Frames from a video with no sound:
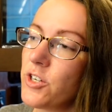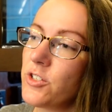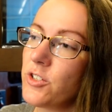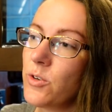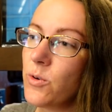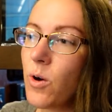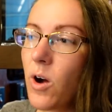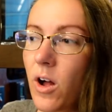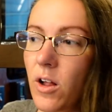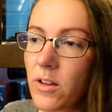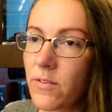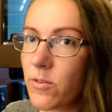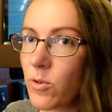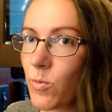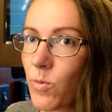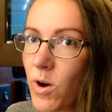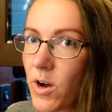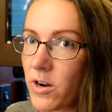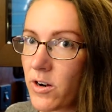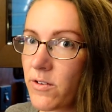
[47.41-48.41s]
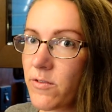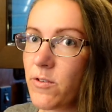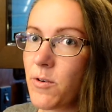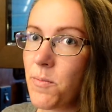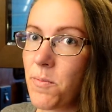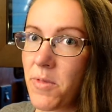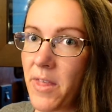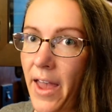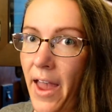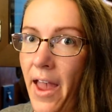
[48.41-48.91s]
so all of the water
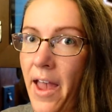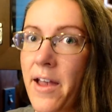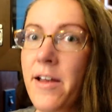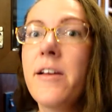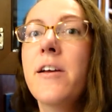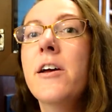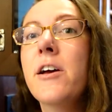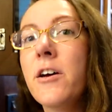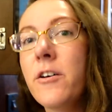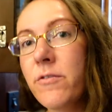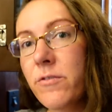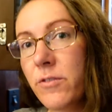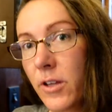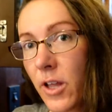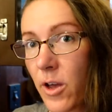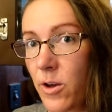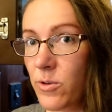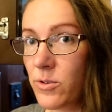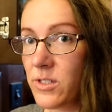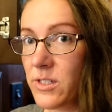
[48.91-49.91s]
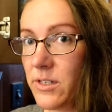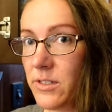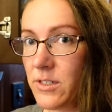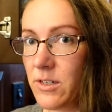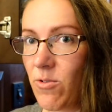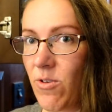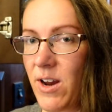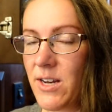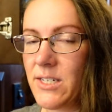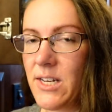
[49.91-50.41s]
from that flows into
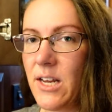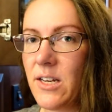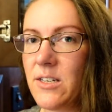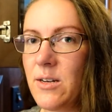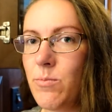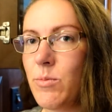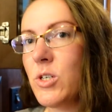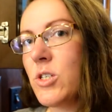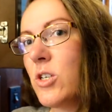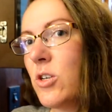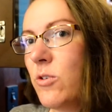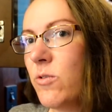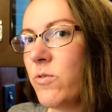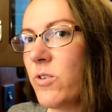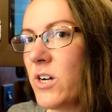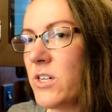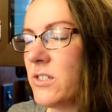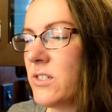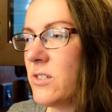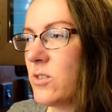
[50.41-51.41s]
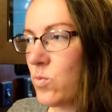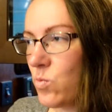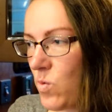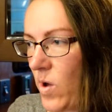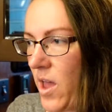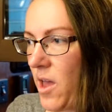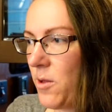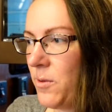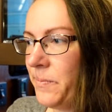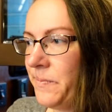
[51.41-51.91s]
gray tank number two for us as
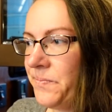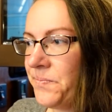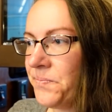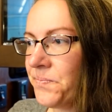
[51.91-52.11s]
well.